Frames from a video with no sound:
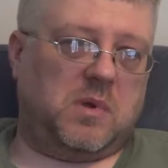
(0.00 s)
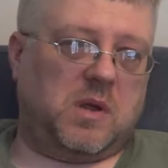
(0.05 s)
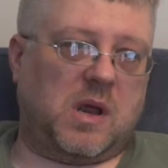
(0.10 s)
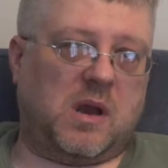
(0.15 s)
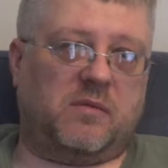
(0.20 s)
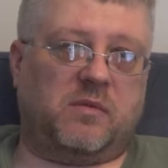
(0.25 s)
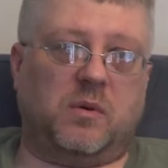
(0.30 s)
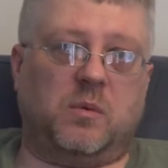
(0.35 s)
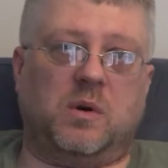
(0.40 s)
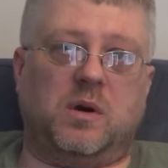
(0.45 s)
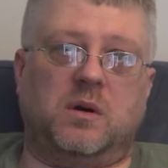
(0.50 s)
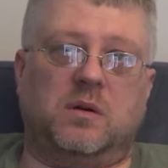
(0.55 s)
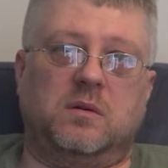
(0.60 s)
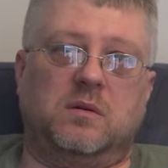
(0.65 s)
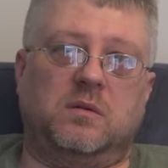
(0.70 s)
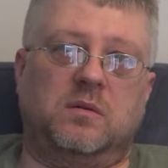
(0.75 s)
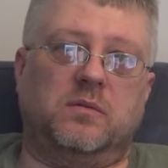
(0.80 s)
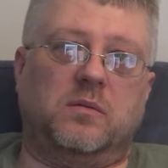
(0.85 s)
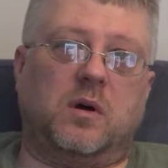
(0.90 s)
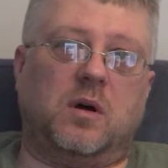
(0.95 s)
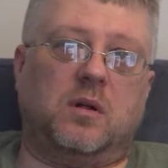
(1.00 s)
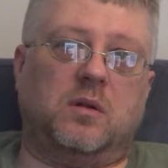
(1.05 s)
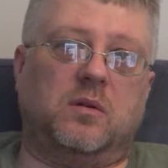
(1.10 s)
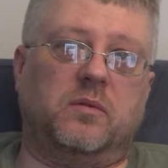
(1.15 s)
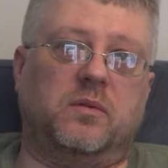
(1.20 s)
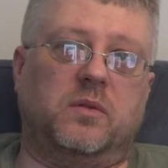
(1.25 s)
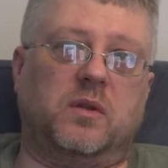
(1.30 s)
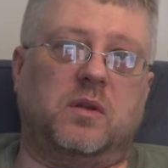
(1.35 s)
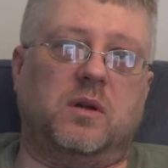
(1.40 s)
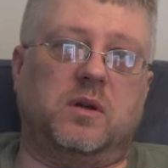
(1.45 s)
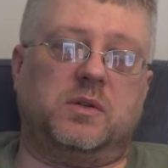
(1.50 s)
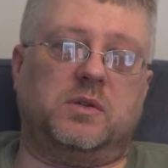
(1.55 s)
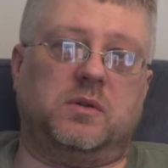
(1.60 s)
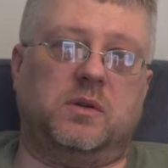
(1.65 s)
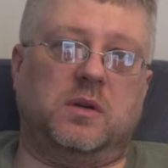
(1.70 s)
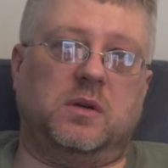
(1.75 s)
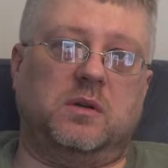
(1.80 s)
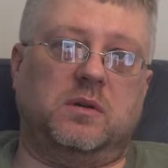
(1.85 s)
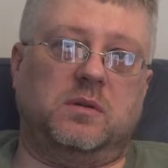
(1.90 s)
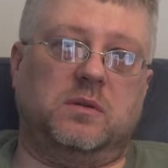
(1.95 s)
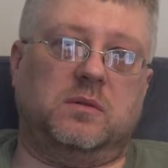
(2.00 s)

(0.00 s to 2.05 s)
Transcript: everywhere, all over the country.